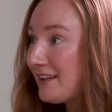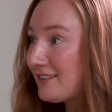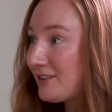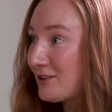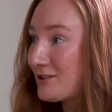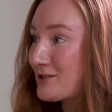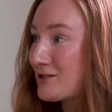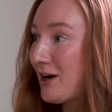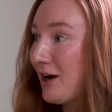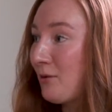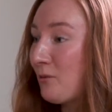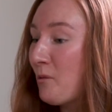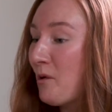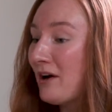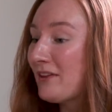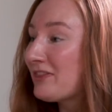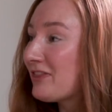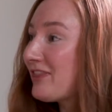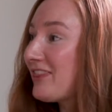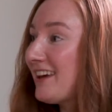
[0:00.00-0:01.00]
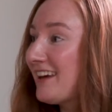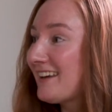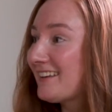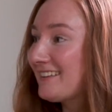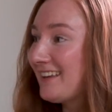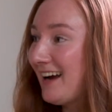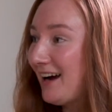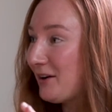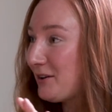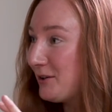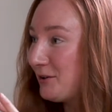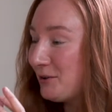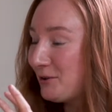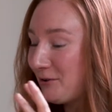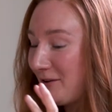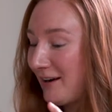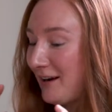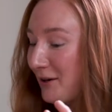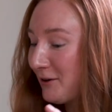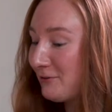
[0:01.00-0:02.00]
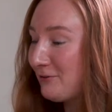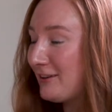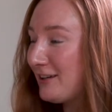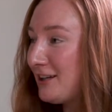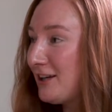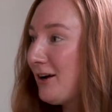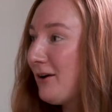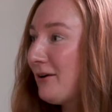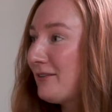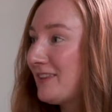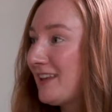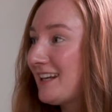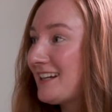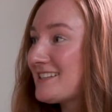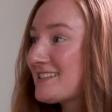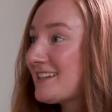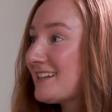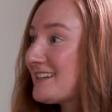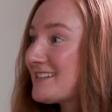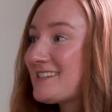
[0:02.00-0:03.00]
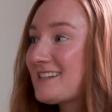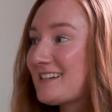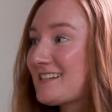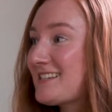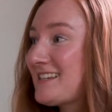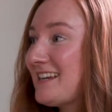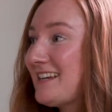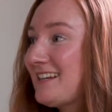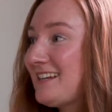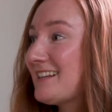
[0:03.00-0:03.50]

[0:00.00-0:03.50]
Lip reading: There's not one thing how you create your video and then it's going to succeed.